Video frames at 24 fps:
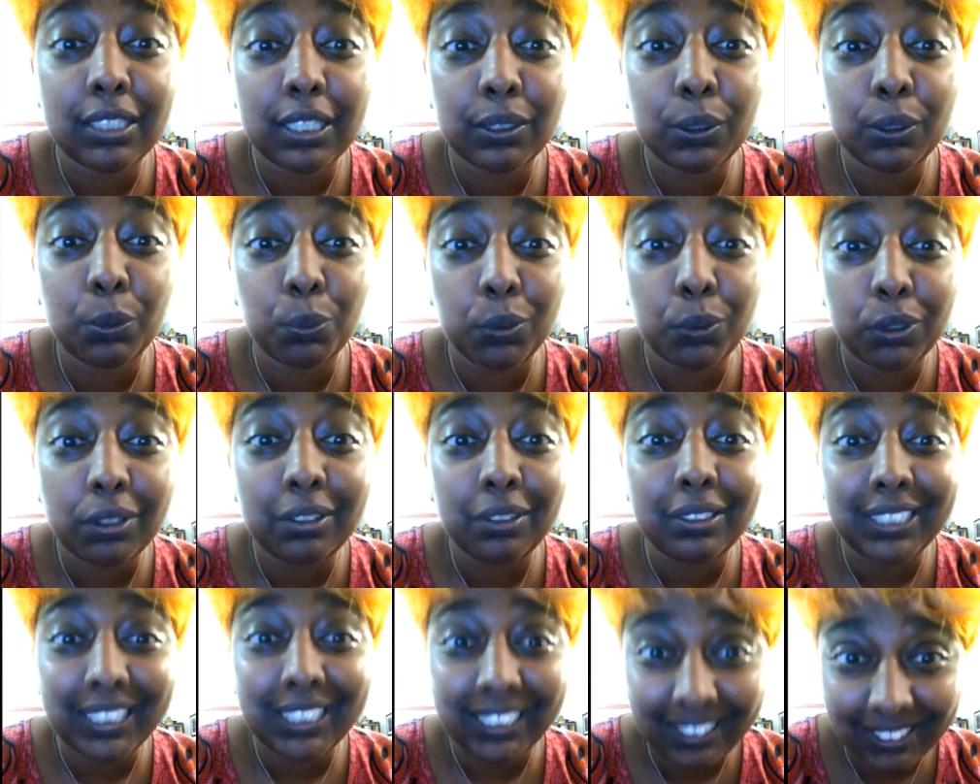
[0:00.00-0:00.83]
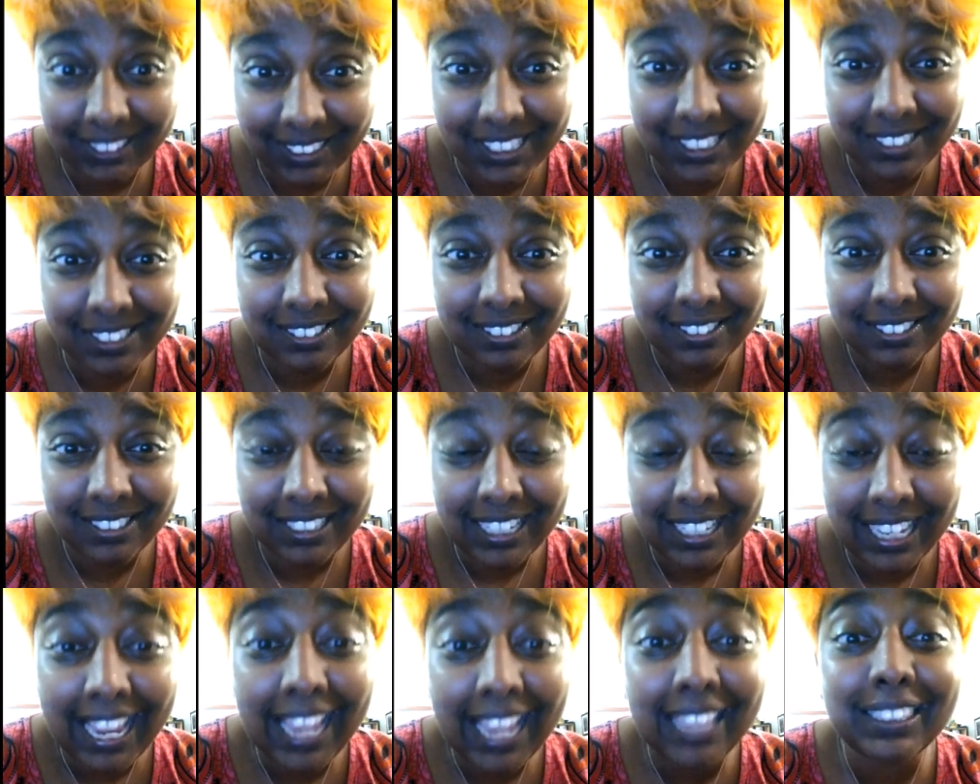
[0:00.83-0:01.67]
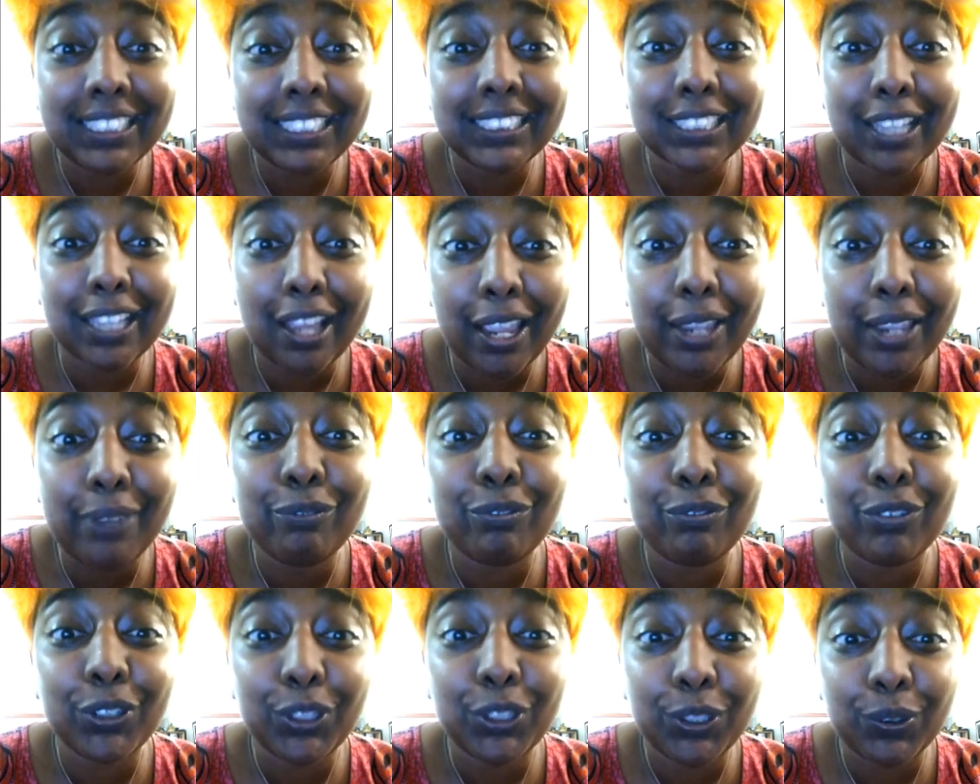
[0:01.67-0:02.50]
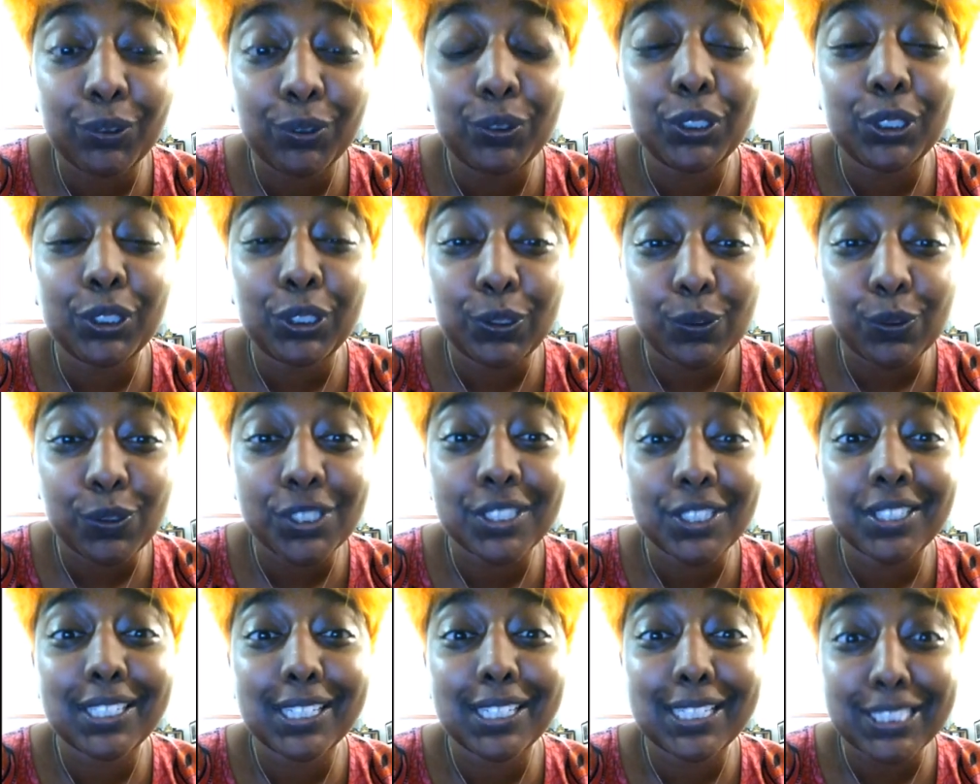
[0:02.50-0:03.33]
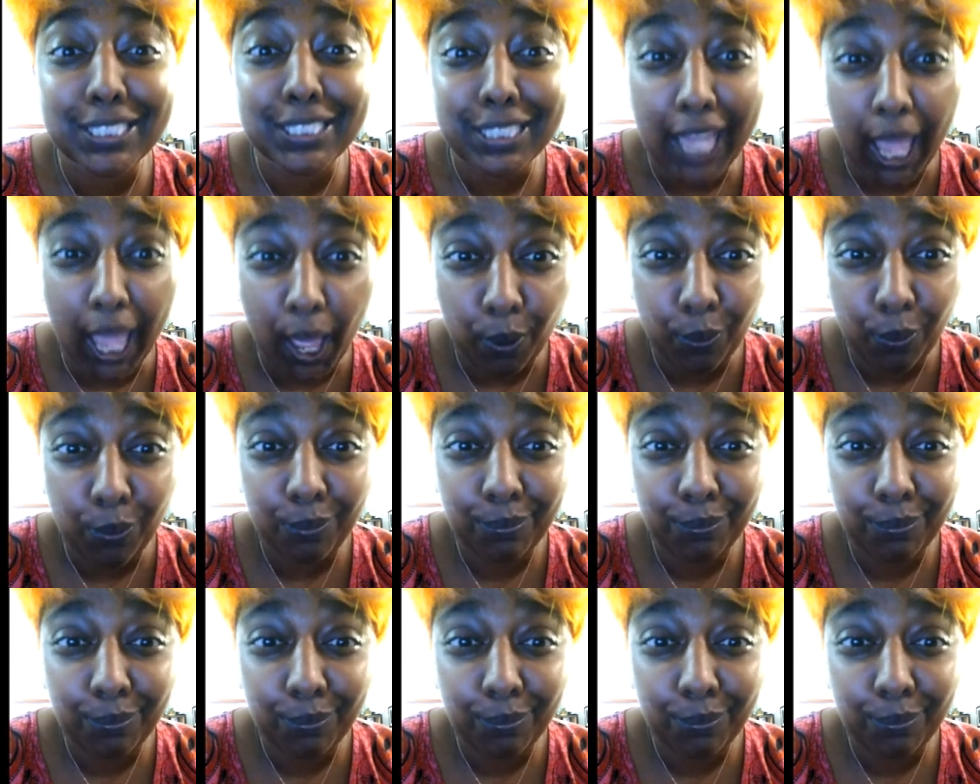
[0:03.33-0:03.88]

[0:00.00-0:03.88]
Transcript: that the world needs. And the time for you to use it is now.